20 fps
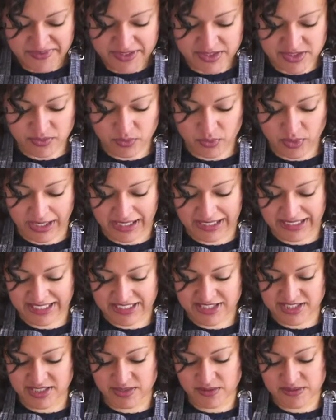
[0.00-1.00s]
So what I
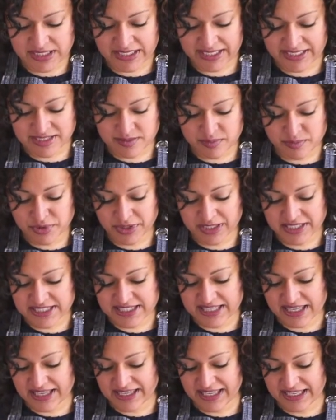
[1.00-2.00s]
like to do is I like to press
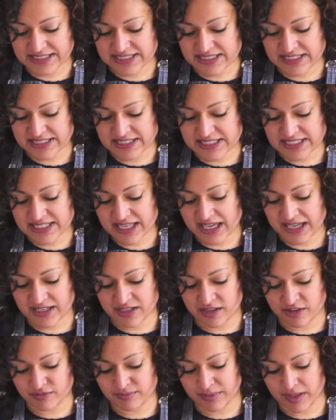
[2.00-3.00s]
it against the side
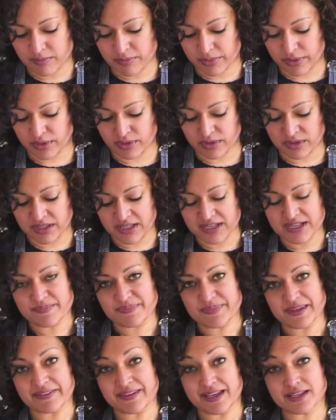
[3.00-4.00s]
of my bowl,
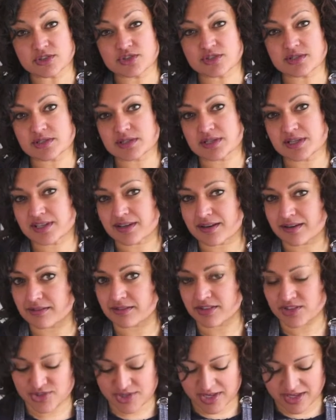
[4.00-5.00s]
and that's just
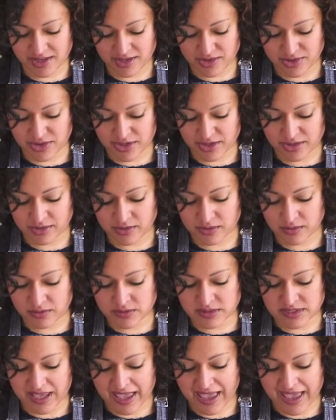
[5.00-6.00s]
encouraging
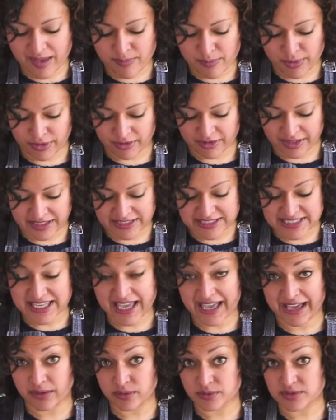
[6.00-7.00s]
those air pockets
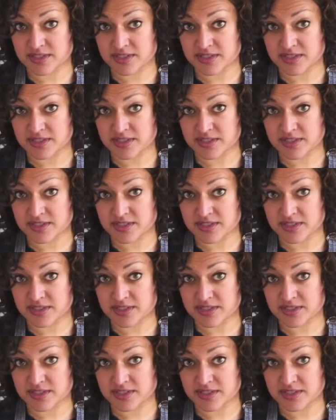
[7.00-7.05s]
out